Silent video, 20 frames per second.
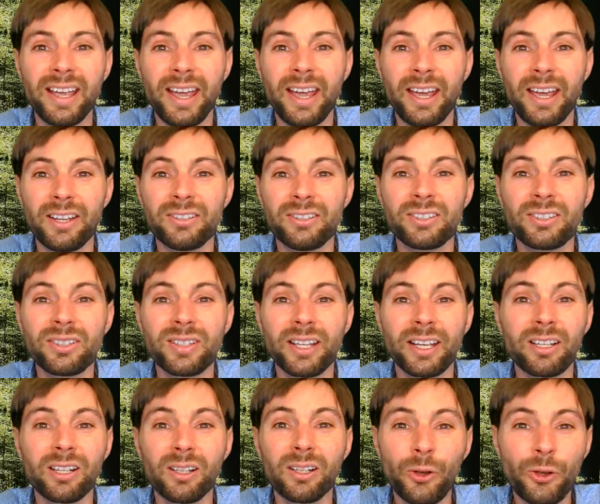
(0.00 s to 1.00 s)
and
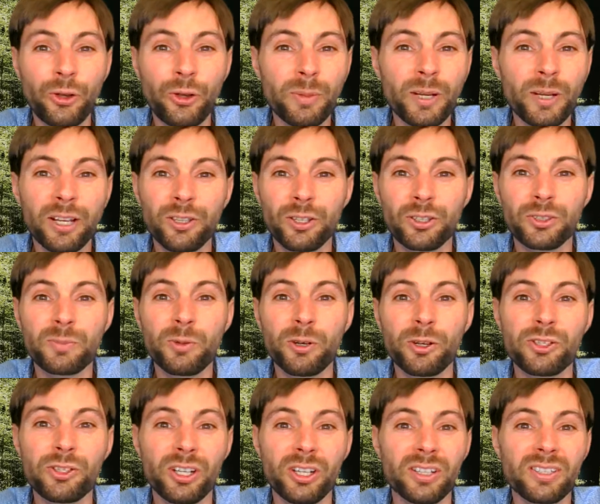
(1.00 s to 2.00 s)
they can learn about those
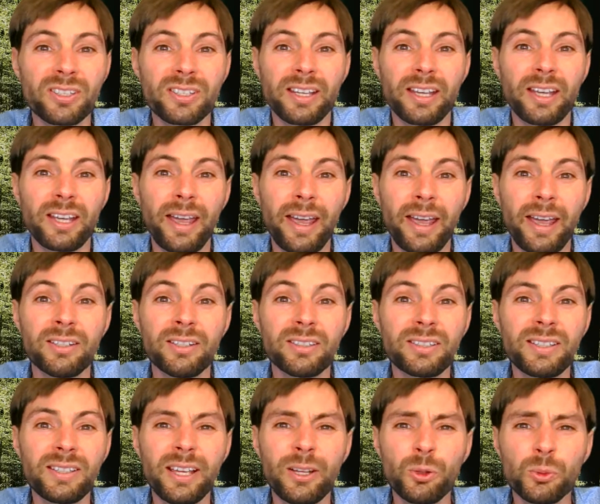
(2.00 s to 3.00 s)
projects. And
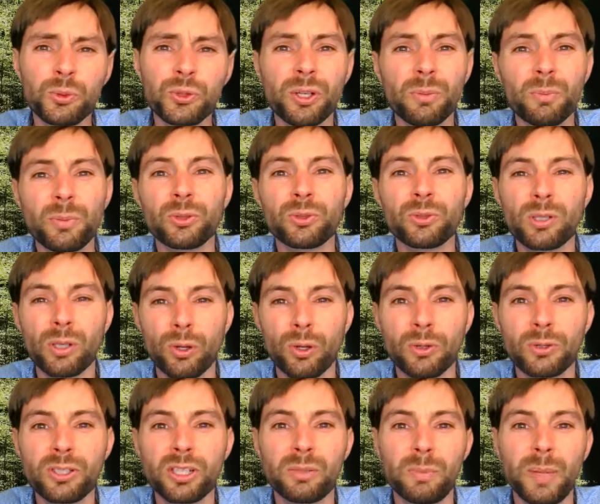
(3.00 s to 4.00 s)
that also builds
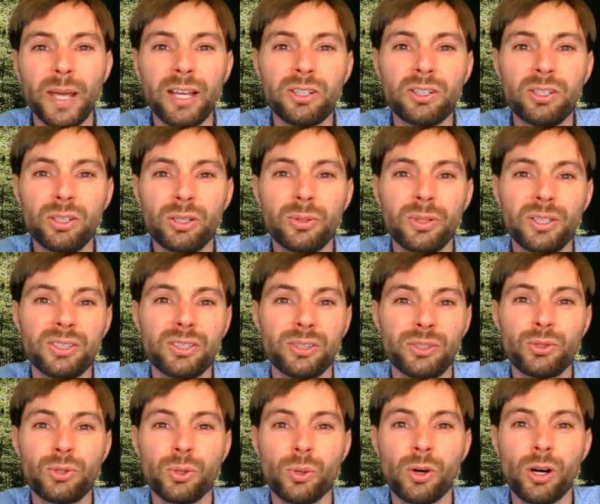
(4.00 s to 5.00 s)
loyalty back to you as the
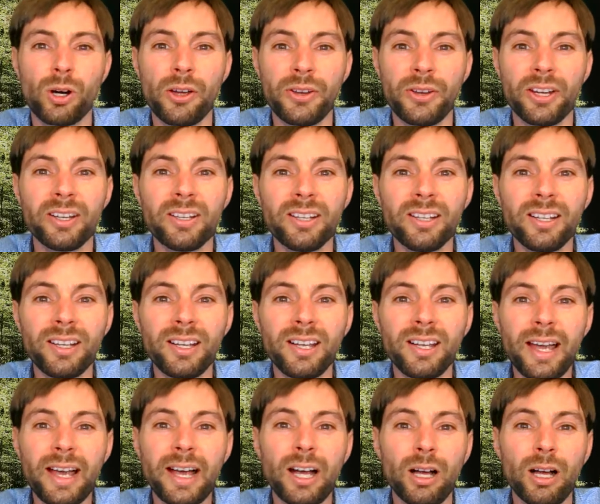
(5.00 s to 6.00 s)
store owner,
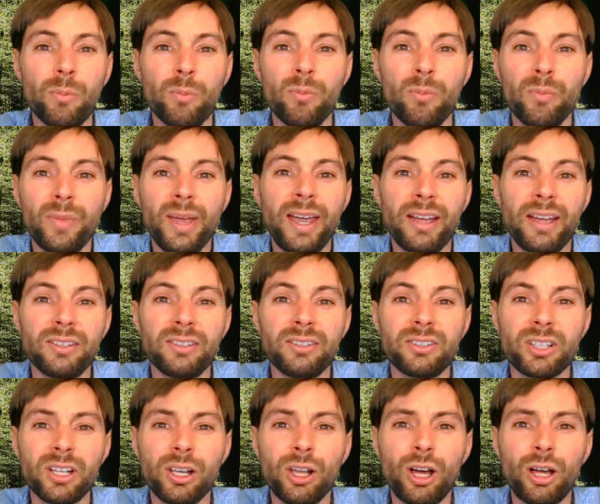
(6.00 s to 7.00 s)

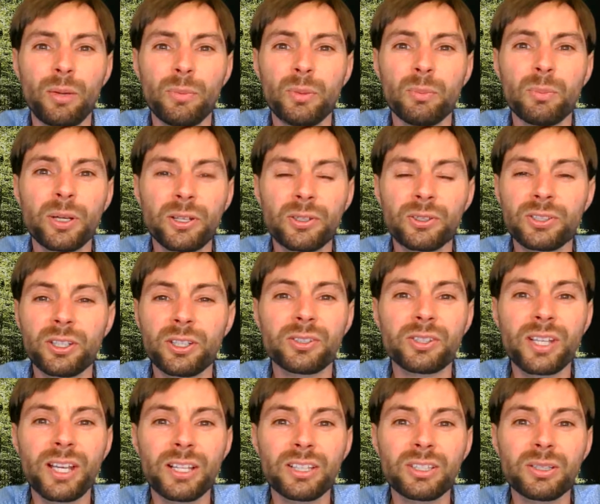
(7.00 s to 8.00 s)
and alignment, because
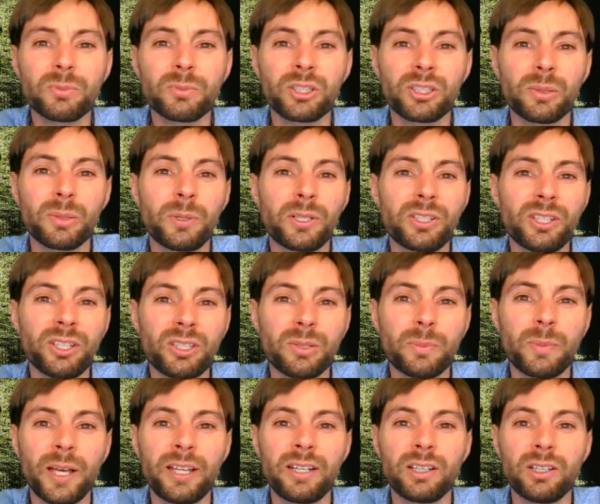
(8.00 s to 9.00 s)
those customers are
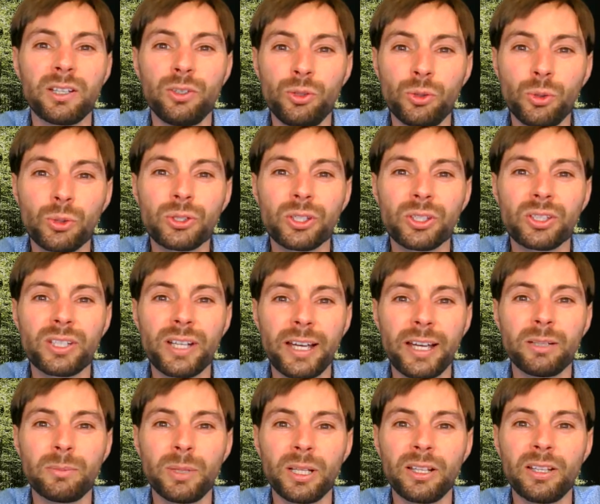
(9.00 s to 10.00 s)
participating in your
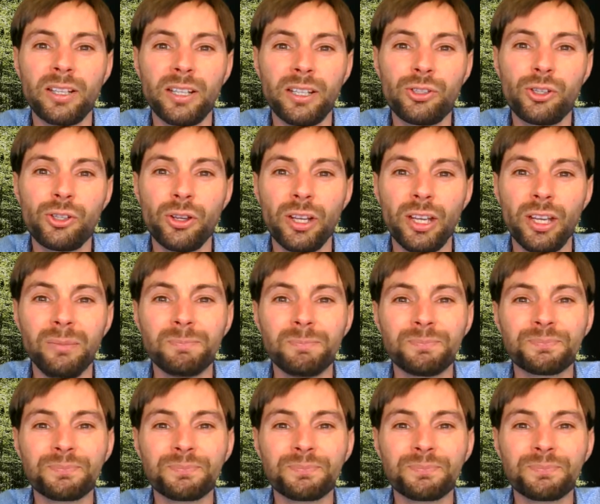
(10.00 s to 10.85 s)
sustainability journey.